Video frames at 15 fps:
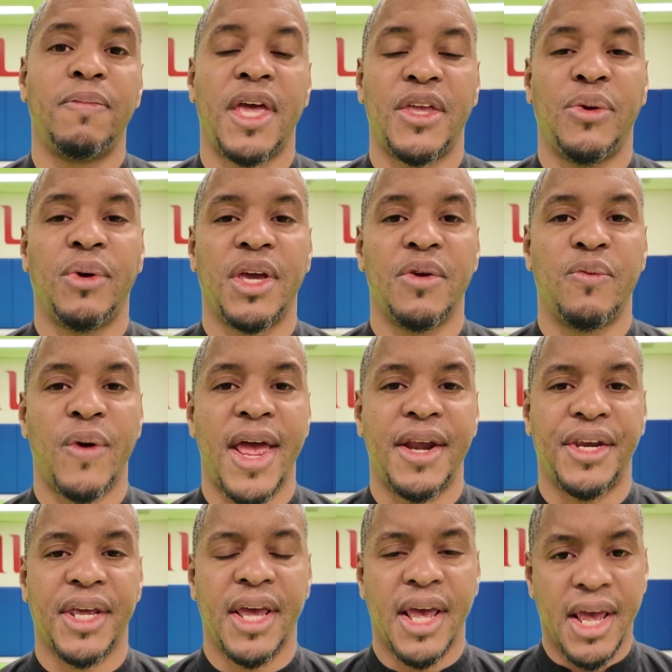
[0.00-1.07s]
that you can
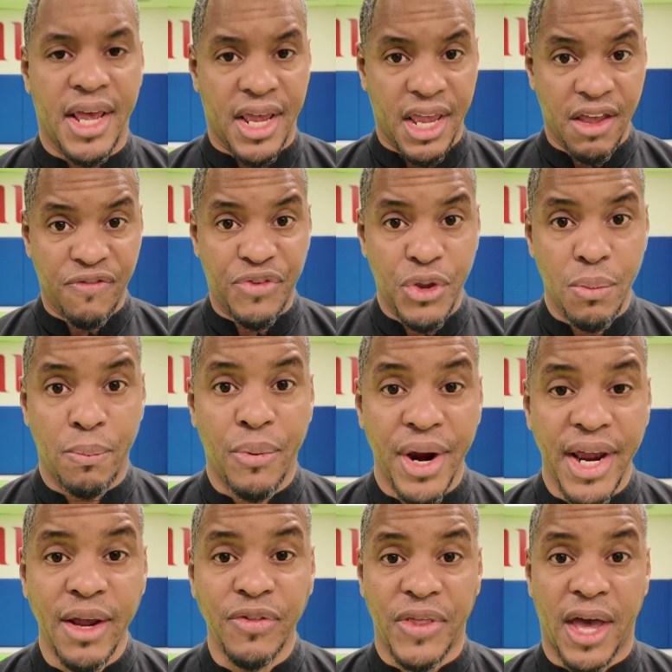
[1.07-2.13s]
rent. If you
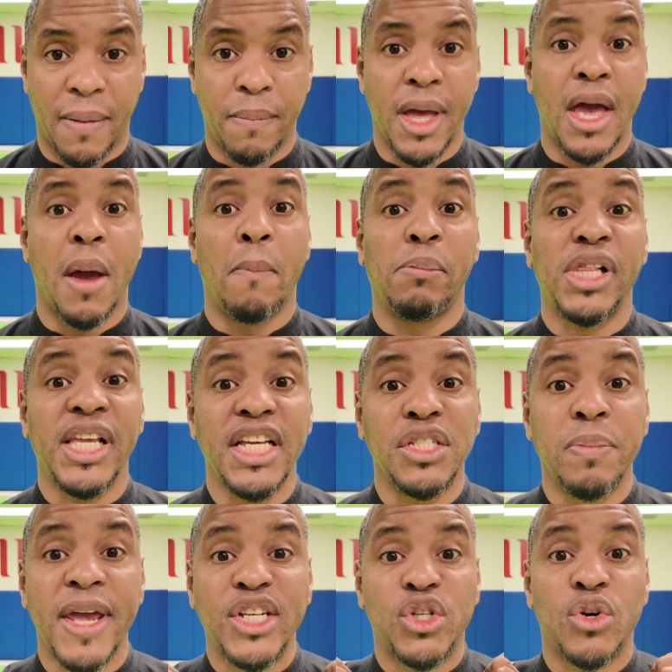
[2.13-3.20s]
bring them, please
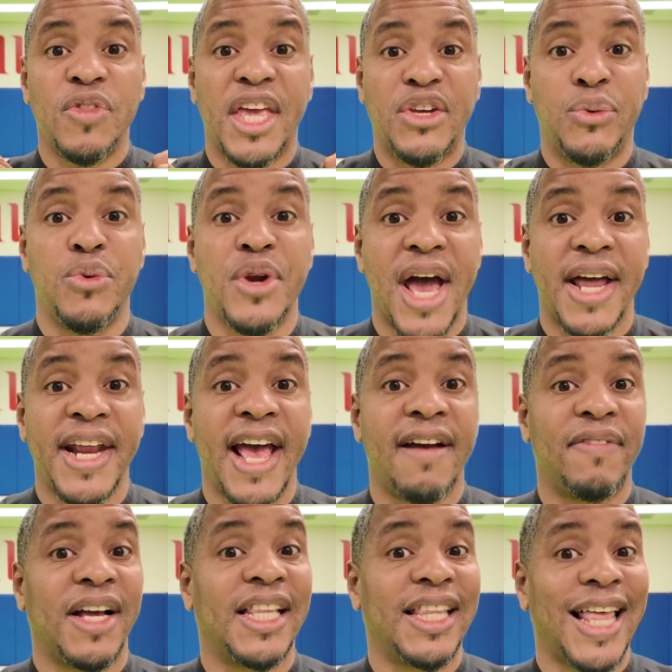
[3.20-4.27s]
make sure they do not
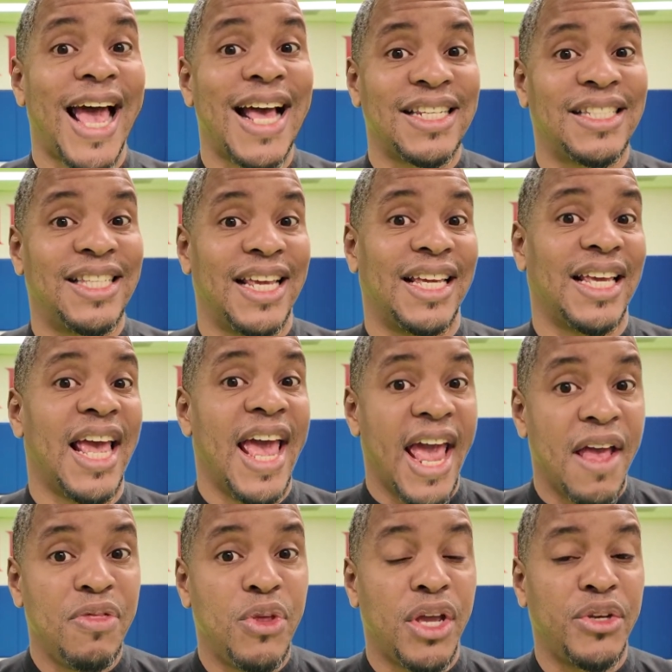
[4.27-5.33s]
have elastic
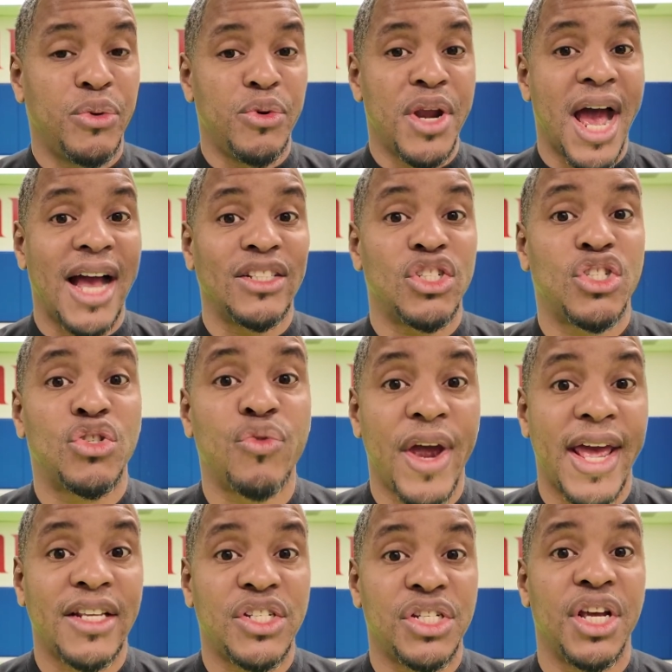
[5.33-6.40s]
and they do not
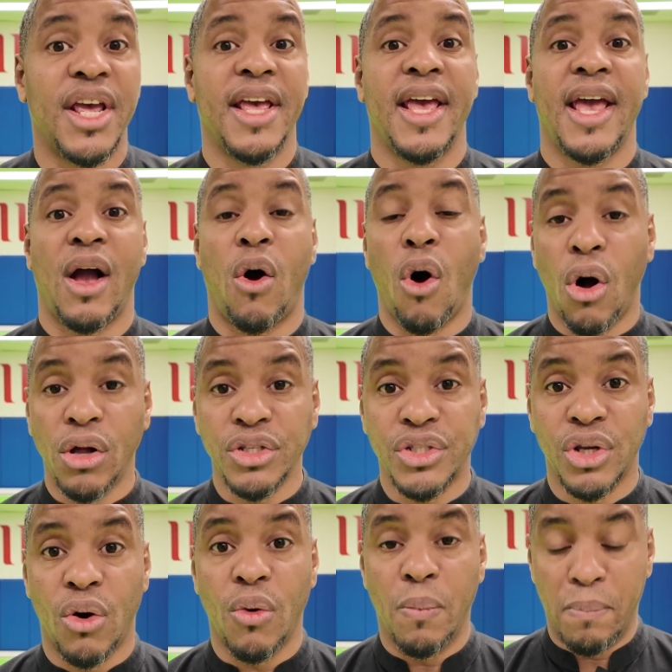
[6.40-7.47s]
stretch.
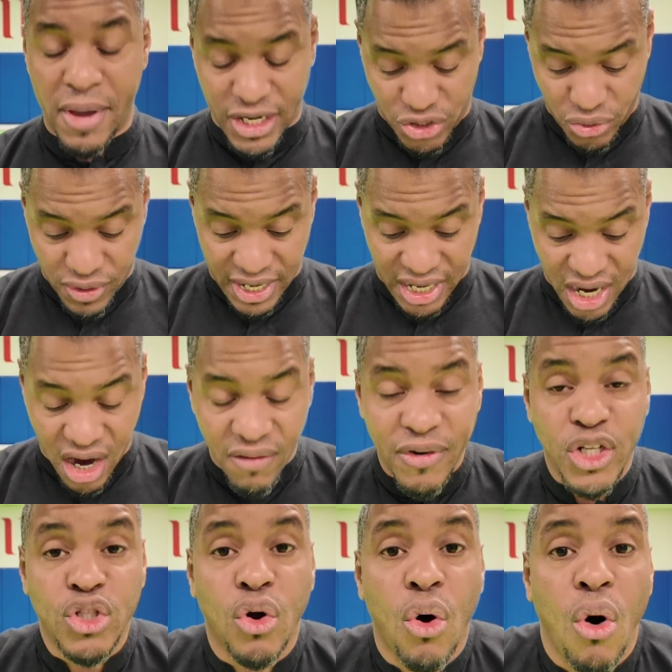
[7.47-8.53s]
Also, make sure it
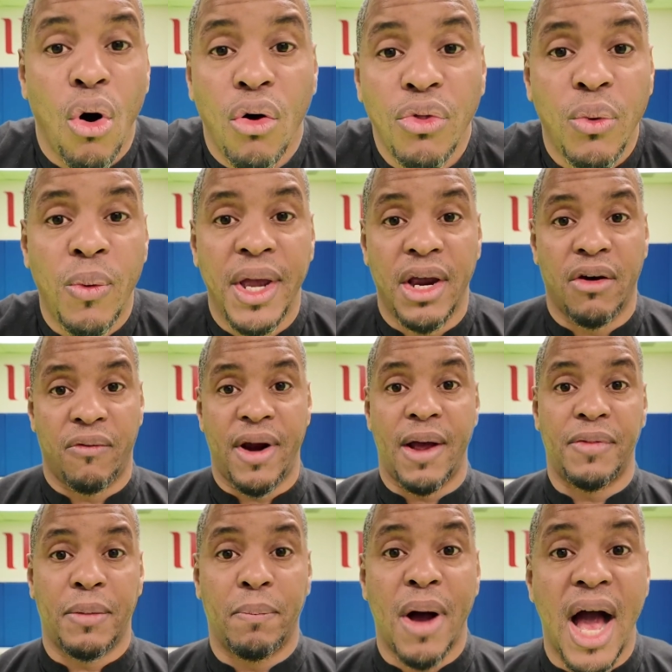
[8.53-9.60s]
covers all the way
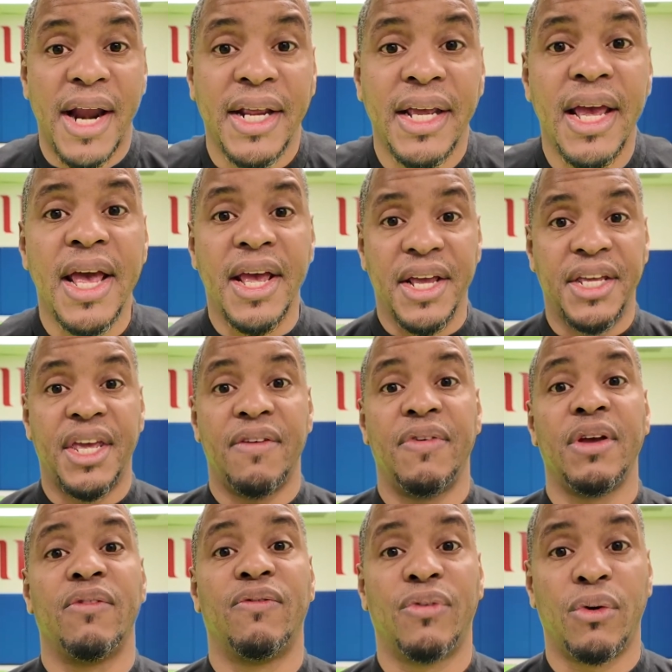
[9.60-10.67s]
around the body,
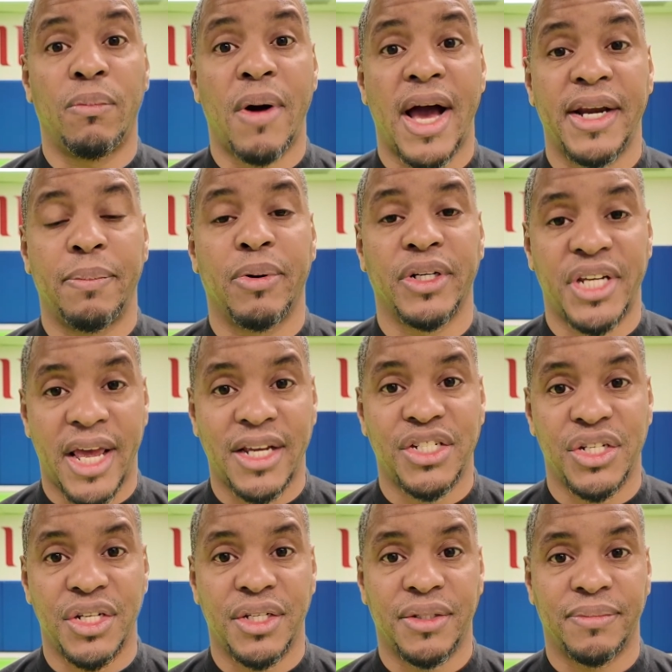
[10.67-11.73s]
giving full body
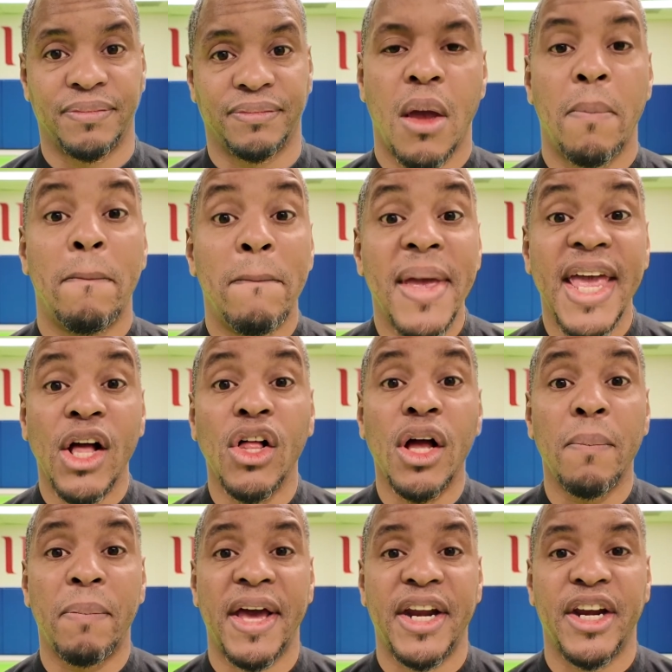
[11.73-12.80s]
protection. Male
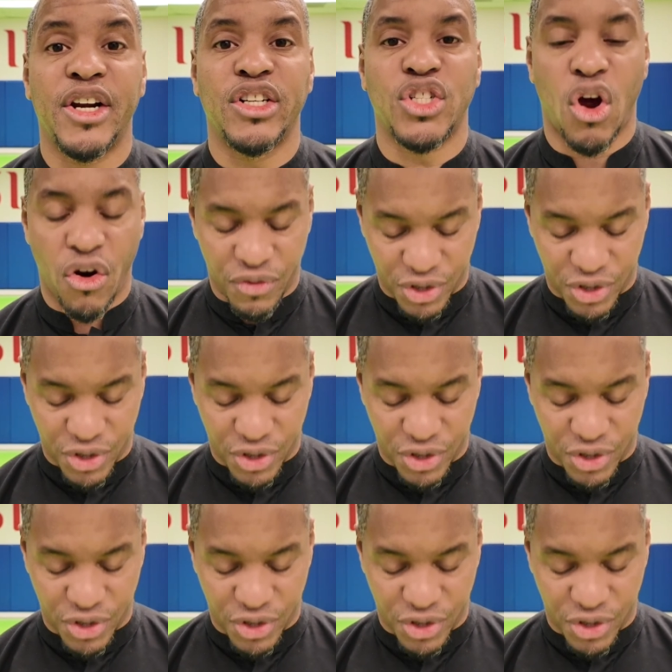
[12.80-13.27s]
competitors are